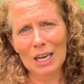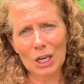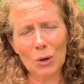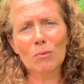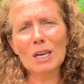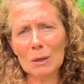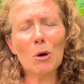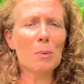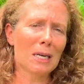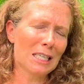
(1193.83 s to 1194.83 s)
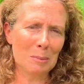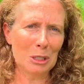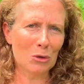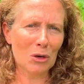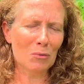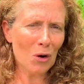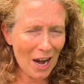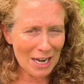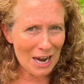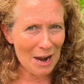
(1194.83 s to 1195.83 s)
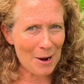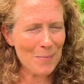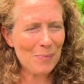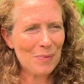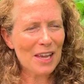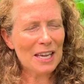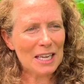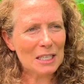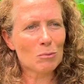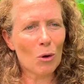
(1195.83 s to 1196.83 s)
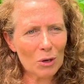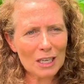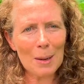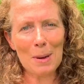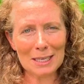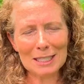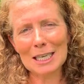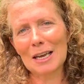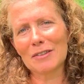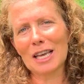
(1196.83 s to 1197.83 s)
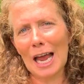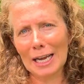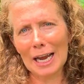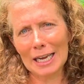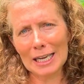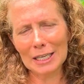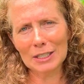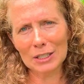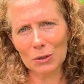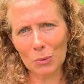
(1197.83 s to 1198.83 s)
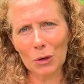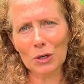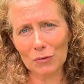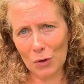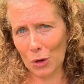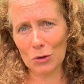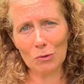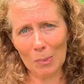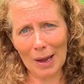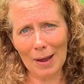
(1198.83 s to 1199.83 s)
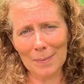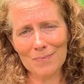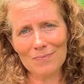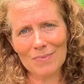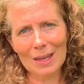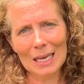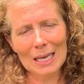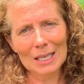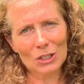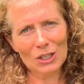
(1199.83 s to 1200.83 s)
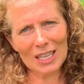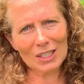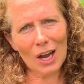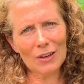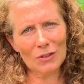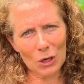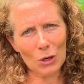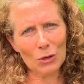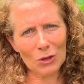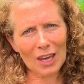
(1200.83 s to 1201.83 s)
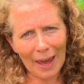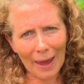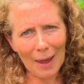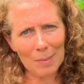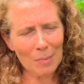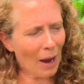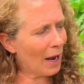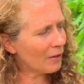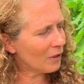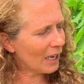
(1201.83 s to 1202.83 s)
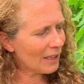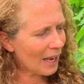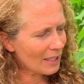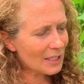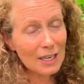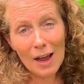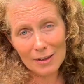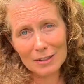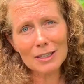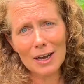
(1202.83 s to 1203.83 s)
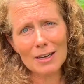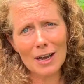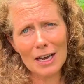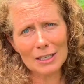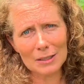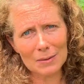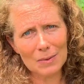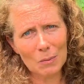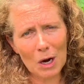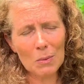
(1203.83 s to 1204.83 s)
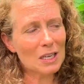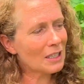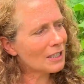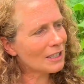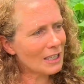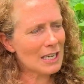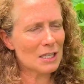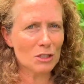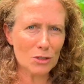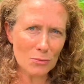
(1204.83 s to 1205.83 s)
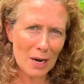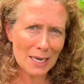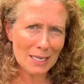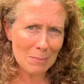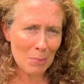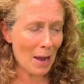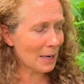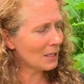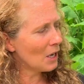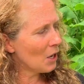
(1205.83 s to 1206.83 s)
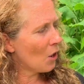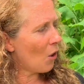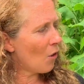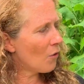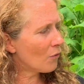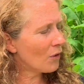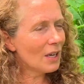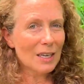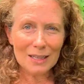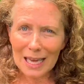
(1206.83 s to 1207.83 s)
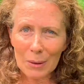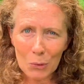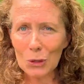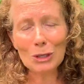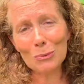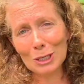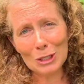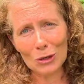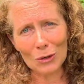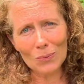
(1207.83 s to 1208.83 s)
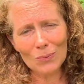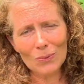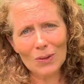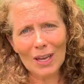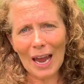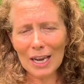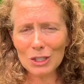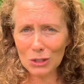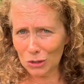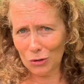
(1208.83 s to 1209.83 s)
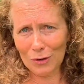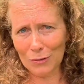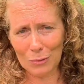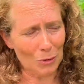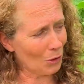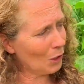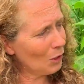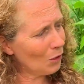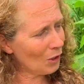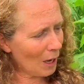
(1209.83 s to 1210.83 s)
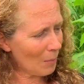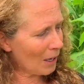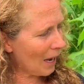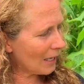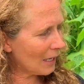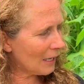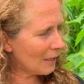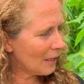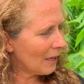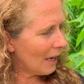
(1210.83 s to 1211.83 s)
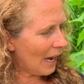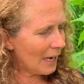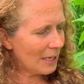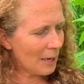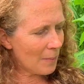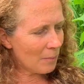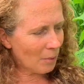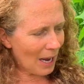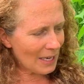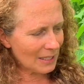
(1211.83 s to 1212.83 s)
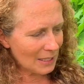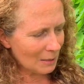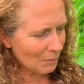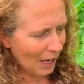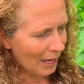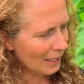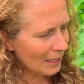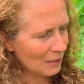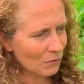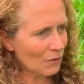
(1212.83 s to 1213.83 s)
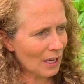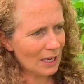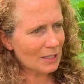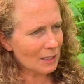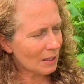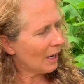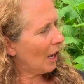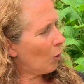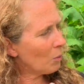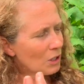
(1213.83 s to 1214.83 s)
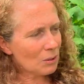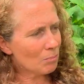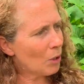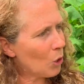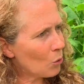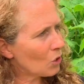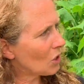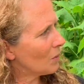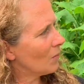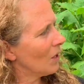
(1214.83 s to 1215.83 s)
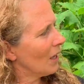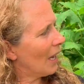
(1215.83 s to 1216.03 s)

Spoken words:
Really what we need to be doing right now is rolling up our sleeves and getting into the work of earth repair. So that's of the earth care part of it. And that starts in our garden, where we can see the direct impact of that work that we do. And it's a joyful work, coming out here and planting some cuttings of things and helping to mulch and